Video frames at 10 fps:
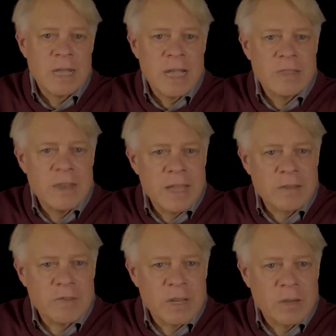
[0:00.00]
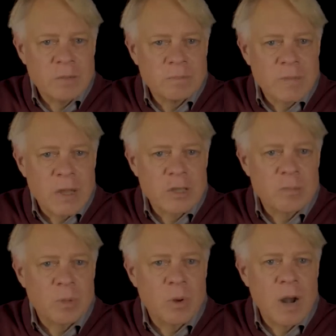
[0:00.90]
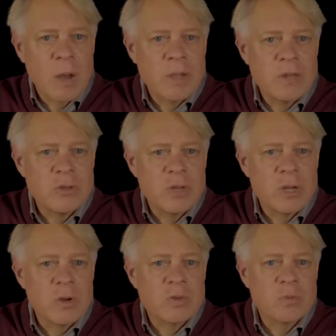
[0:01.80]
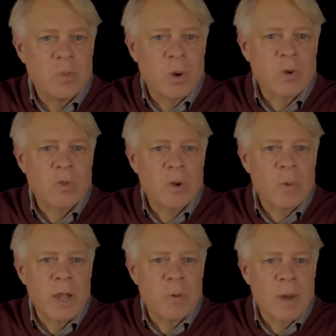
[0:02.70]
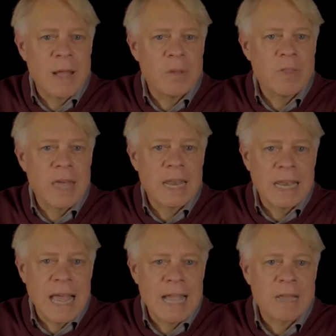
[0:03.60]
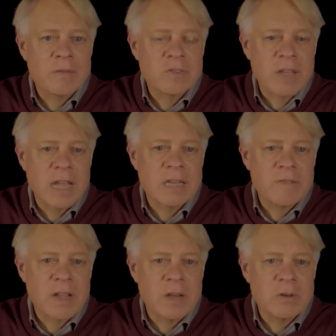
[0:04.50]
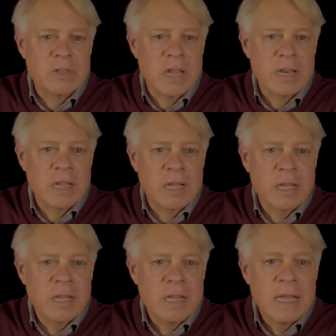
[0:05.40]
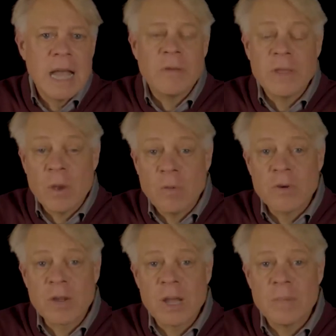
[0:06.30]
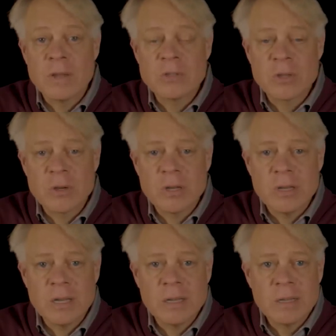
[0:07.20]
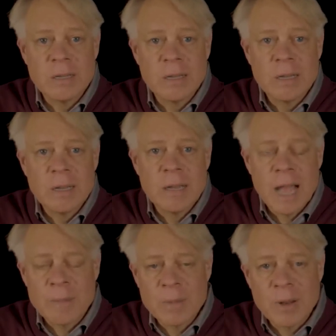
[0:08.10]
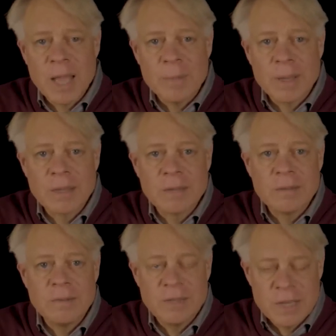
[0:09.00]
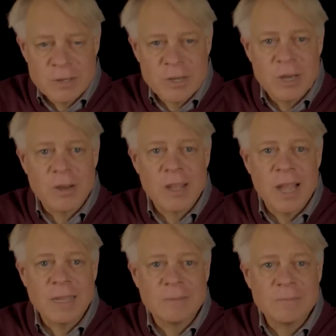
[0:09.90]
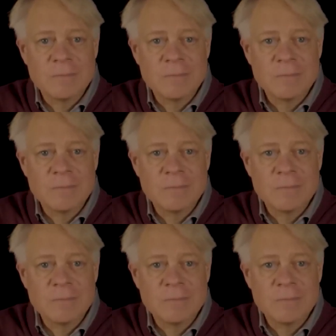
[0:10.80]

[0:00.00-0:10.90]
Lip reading: In the next video, I'll explore how engineers work their way around that lack of scientific understanding, how they overcome uncertainty. I'm Bill Hammack, the Engineer Guy.